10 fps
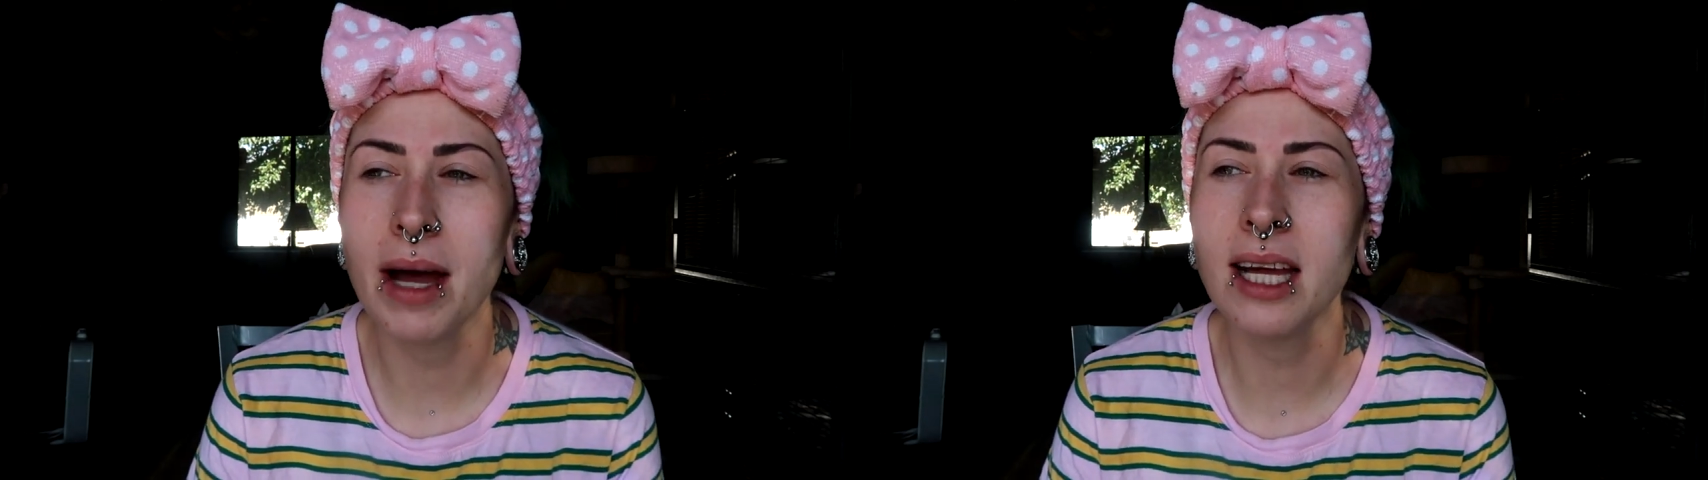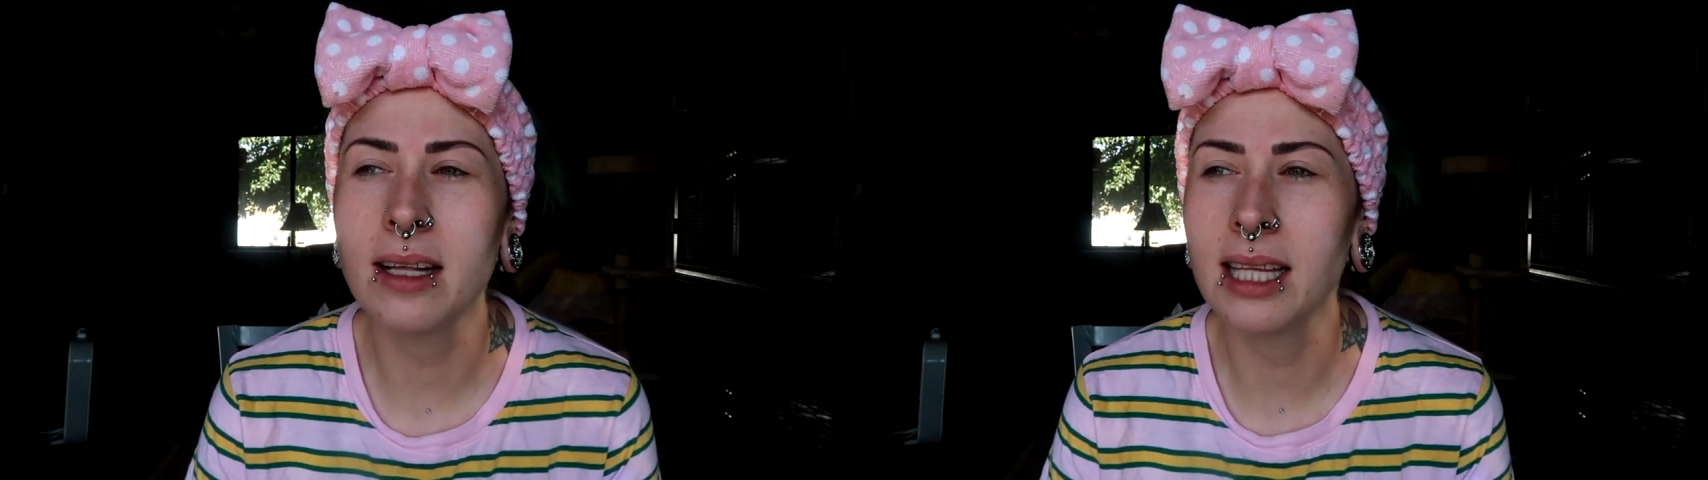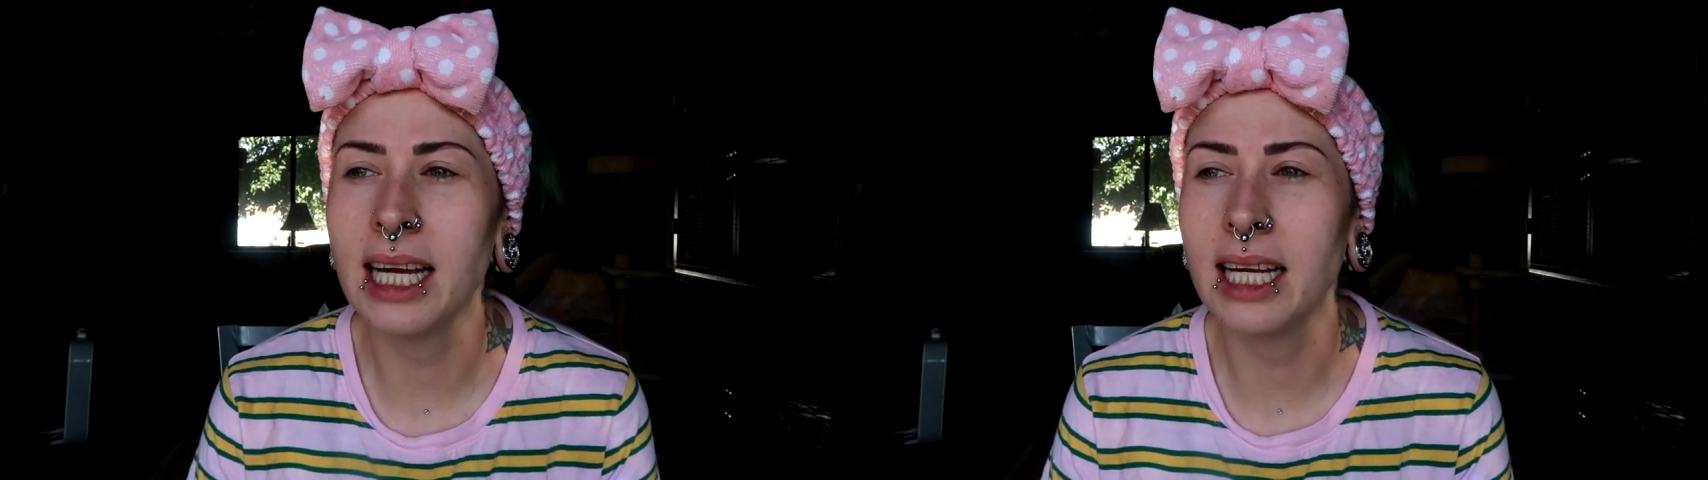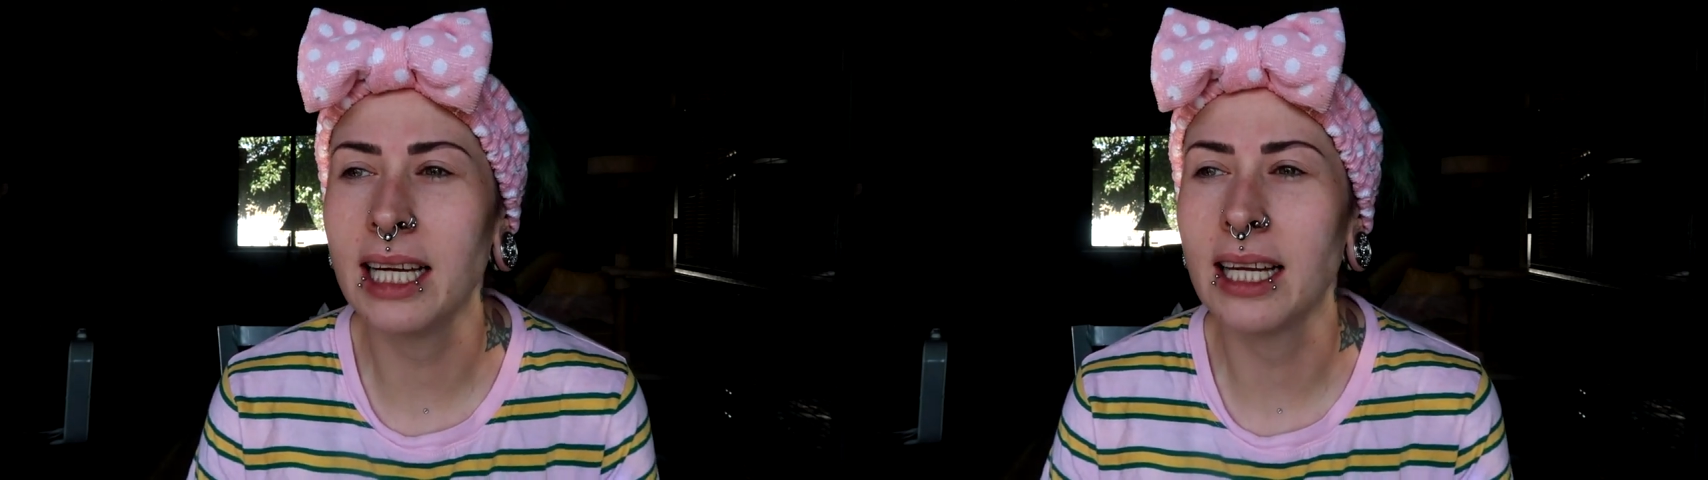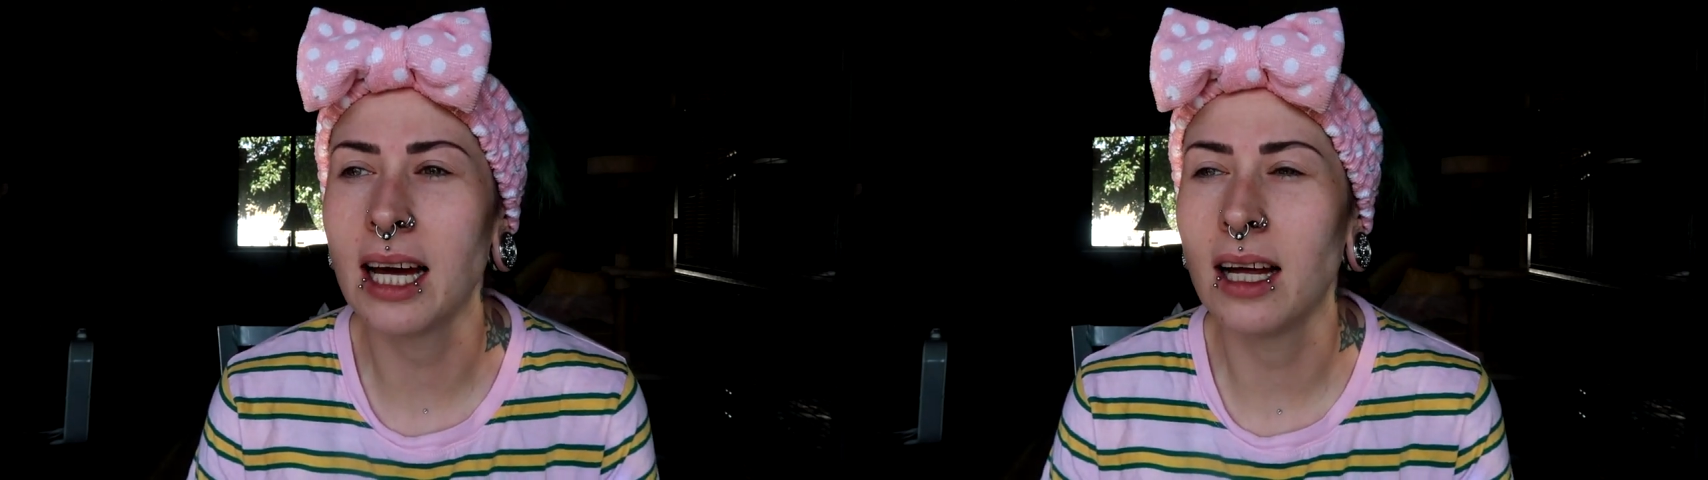might
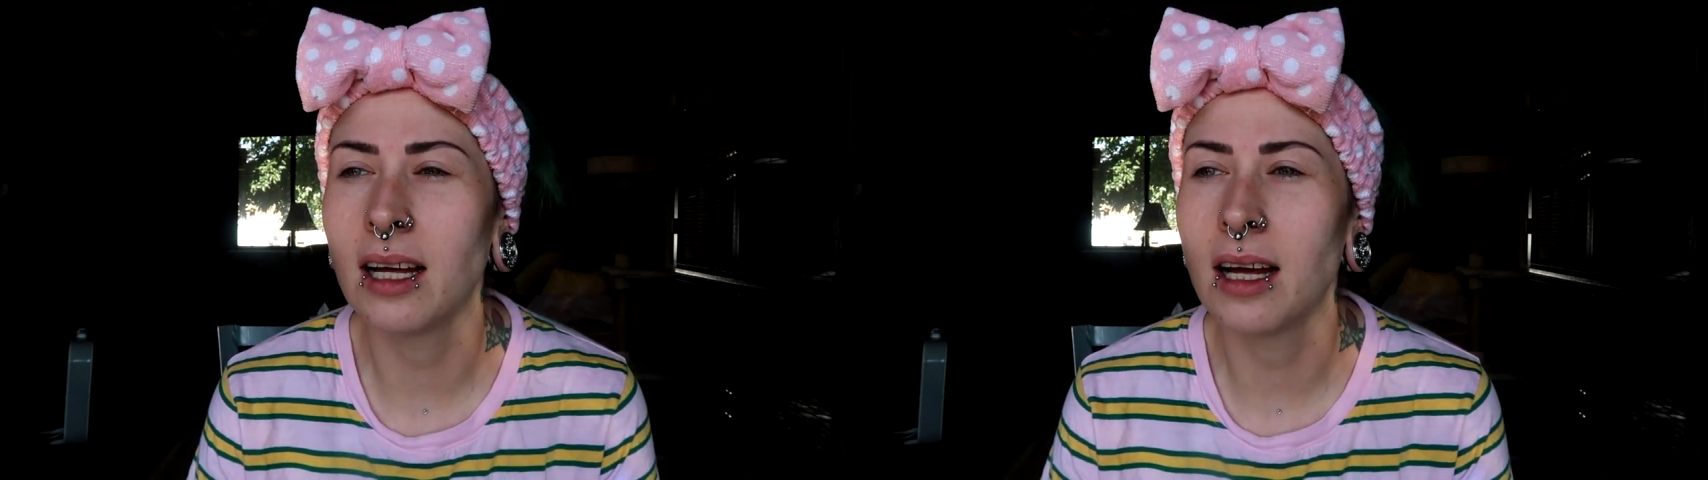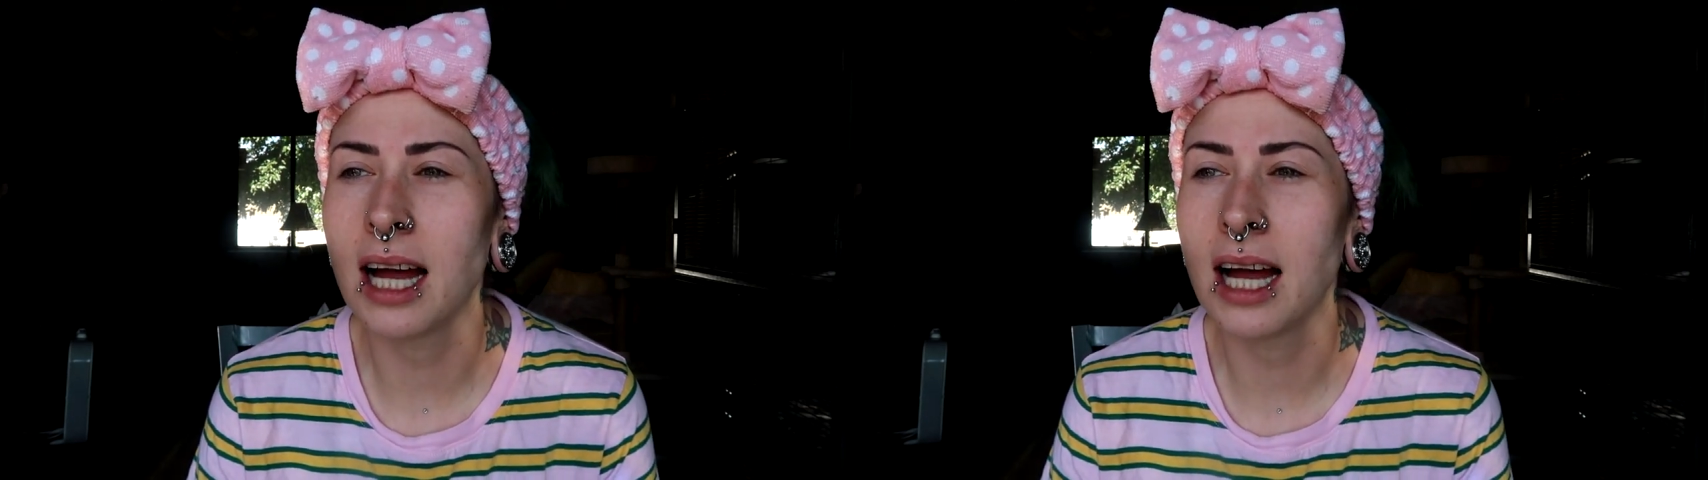clean, uh,